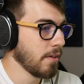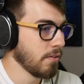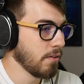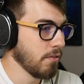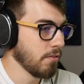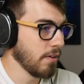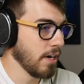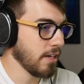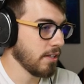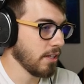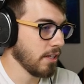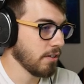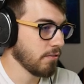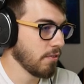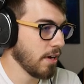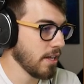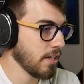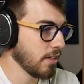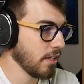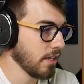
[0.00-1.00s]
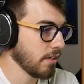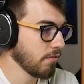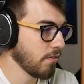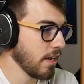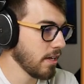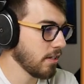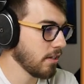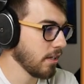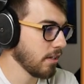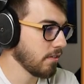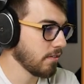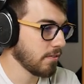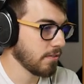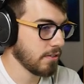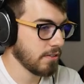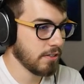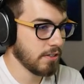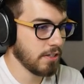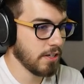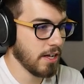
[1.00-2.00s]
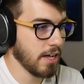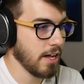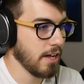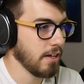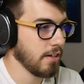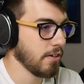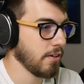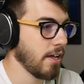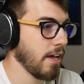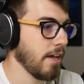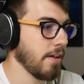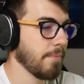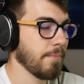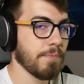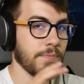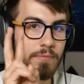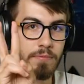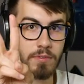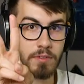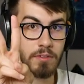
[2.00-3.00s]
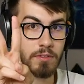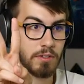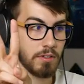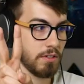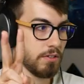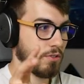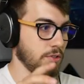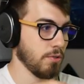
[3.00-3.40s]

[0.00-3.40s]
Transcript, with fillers: Just right you click, wait right till click, my friend gets here. Yeah, okay. yeah, sure.